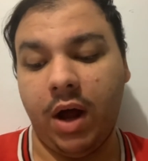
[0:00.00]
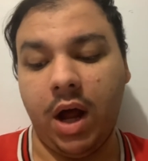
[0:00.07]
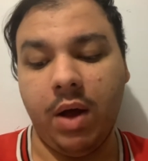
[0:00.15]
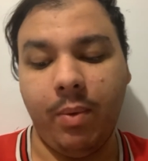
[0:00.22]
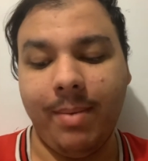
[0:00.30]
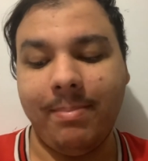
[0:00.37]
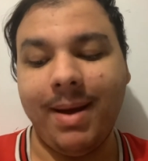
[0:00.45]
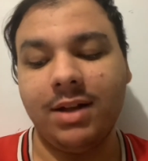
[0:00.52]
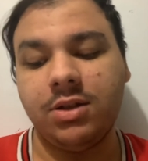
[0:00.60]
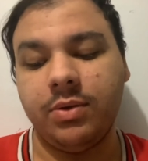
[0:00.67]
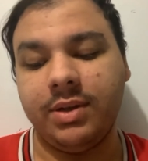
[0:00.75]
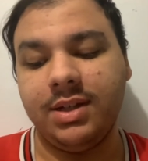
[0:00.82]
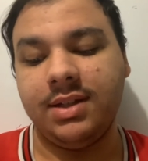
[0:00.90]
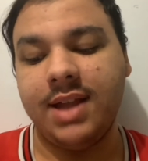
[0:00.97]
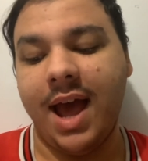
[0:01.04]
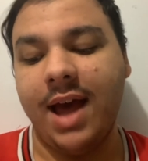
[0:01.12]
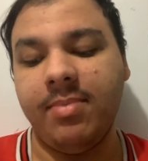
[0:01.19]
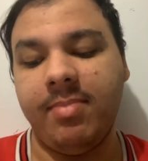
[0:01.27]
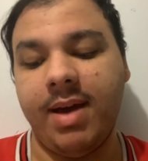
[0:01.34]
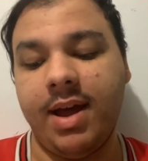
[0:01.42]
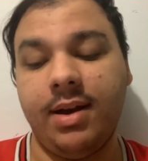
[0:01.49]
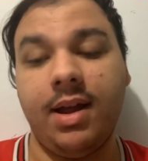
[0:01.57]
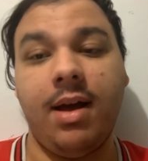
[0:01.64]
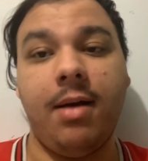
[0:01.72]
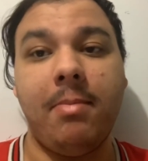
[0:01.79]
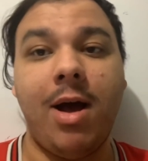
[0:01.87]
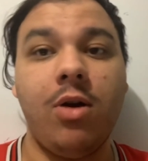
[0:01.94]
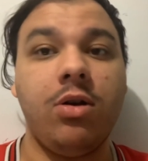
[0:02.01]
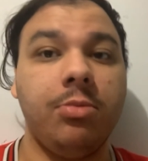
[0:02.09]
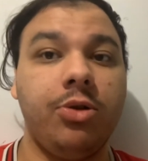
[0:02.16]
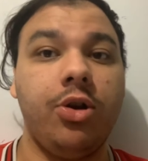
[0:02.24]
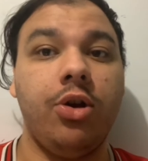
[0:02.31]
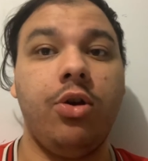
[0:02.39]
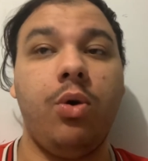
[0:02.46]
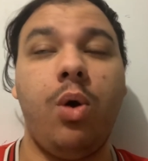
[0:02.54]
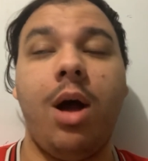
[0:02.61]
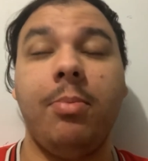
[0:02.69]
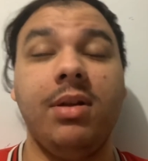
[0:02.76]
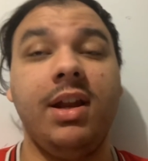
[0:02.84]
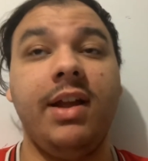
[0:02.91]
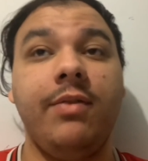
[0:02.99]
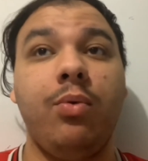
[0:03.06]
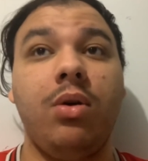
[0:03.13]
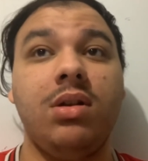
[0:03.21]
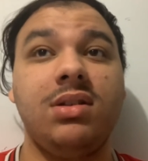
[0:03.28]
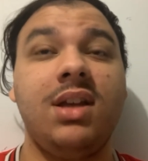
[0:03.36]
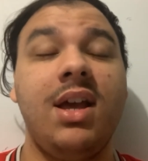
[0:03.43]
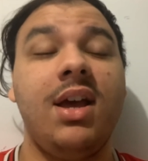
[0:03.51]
went back to his dad, man, Malcolm Kerr, who I believe was